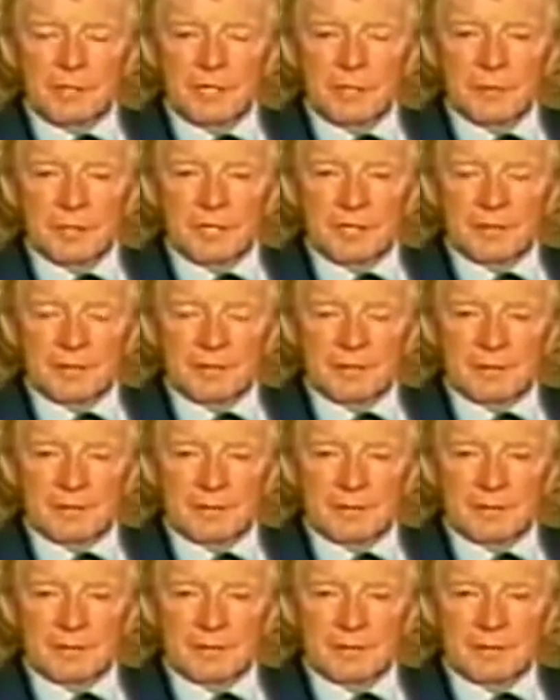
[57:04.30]
amoeba,
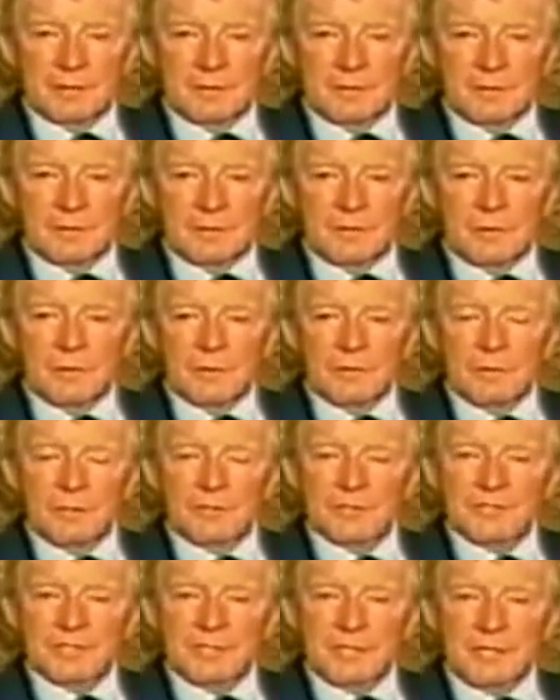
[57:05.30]

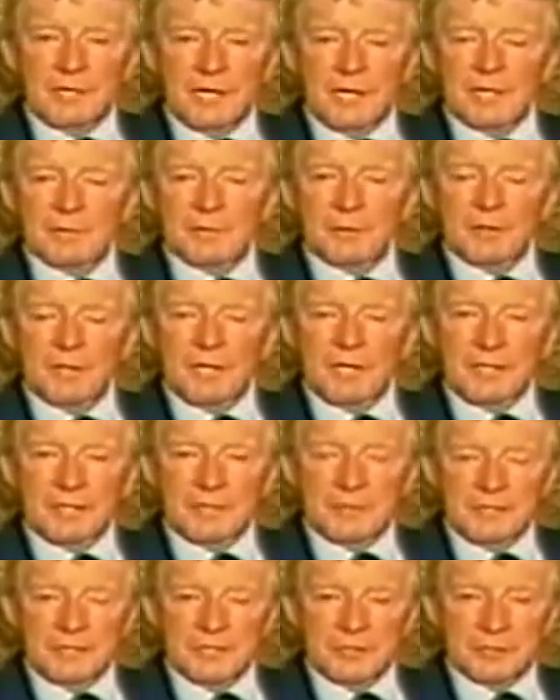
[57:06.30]
almost
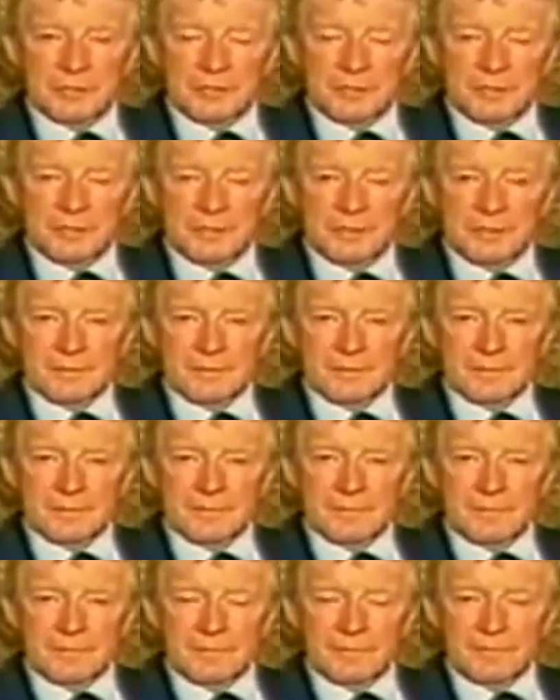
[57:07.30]
animal-like creatures.
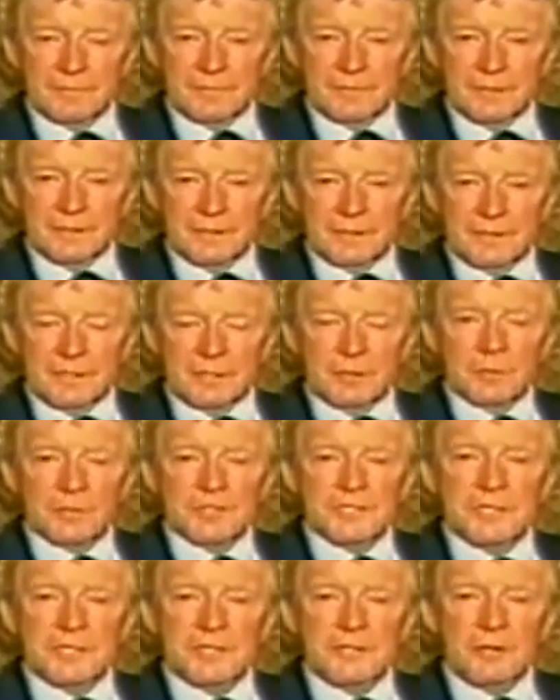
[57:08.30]
You
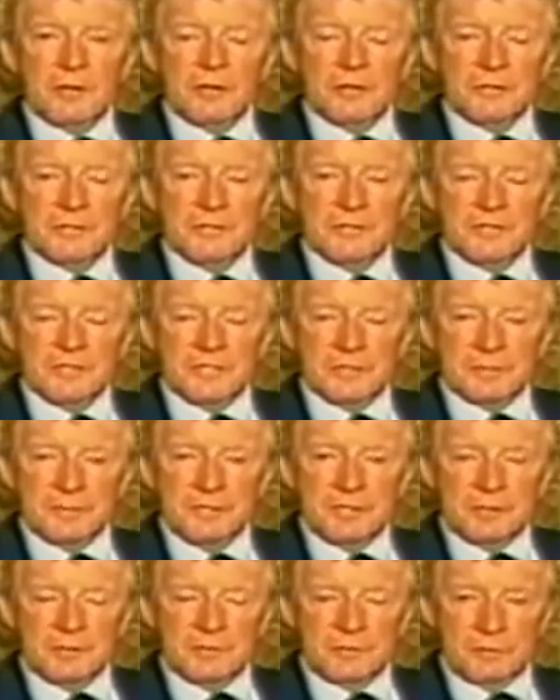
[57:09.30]
will see continents
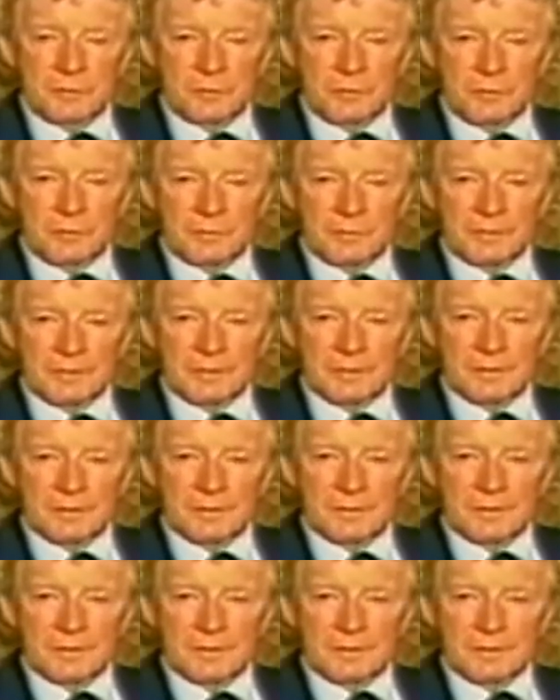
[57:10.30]
being formed,
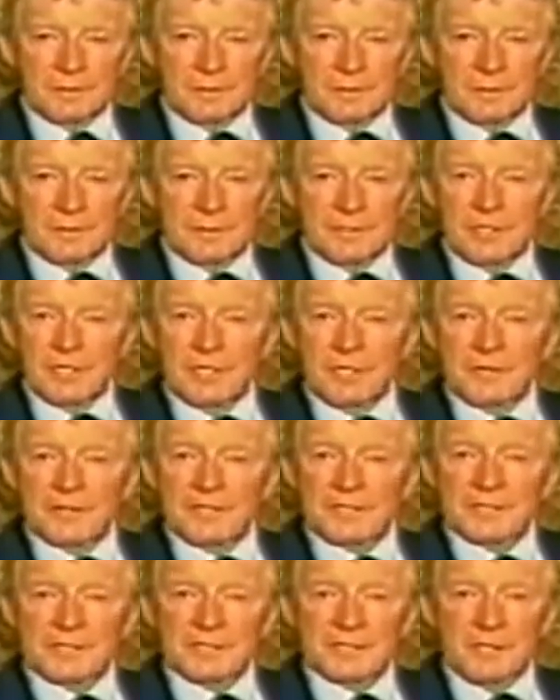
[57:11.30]
the earth
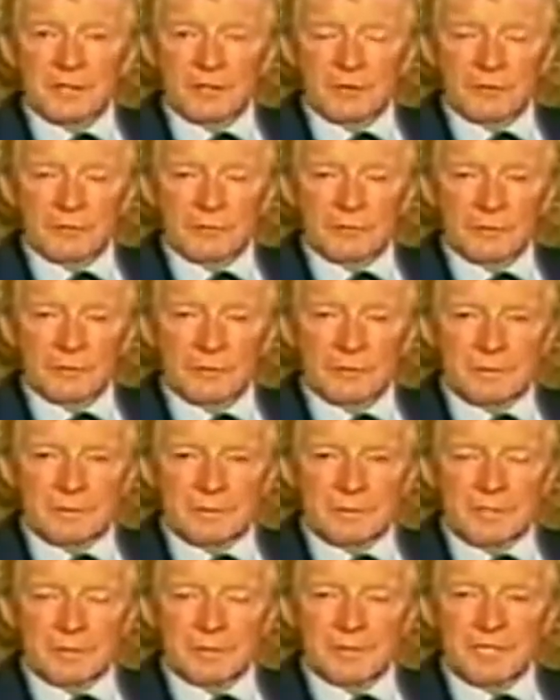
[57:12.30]
itself
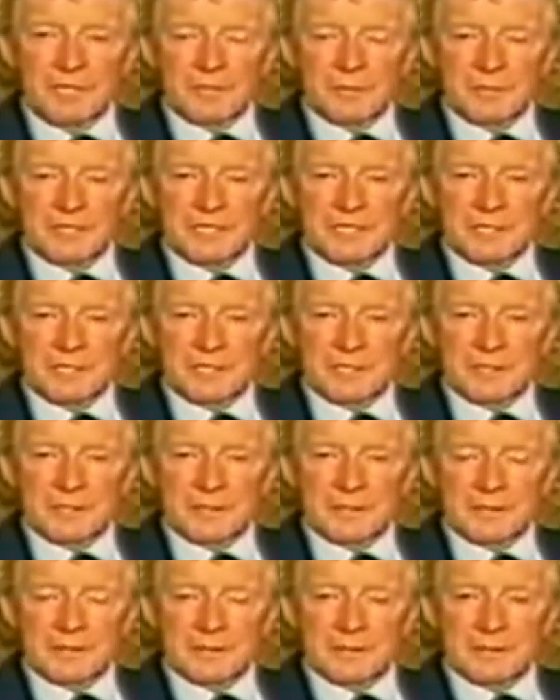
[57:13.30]
coming into
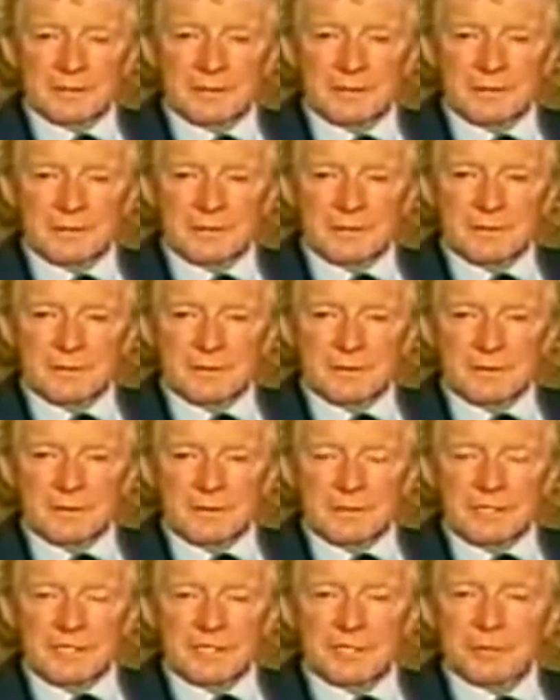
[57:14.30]
existence,
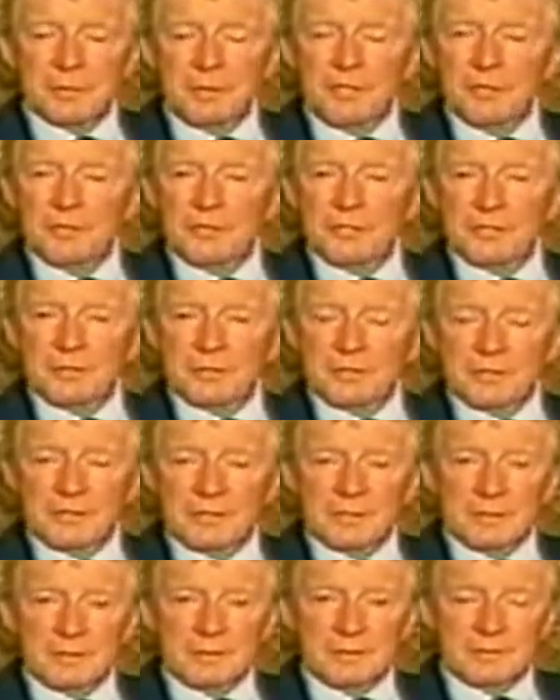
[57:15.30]

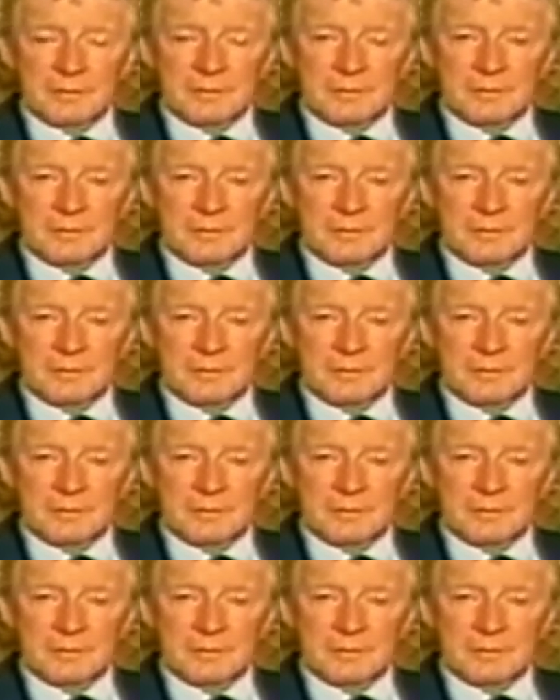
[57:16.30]
explosions,